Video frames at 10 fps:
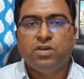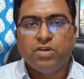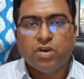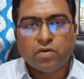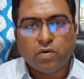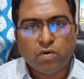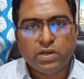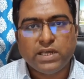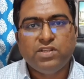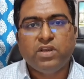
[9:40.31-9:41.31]
your own
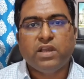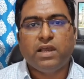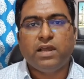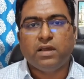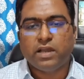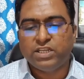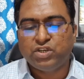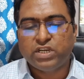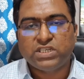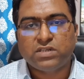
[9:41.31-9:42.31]

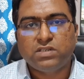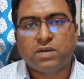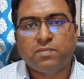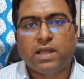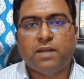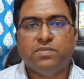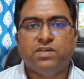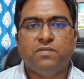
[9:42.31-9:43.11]
education sometimes,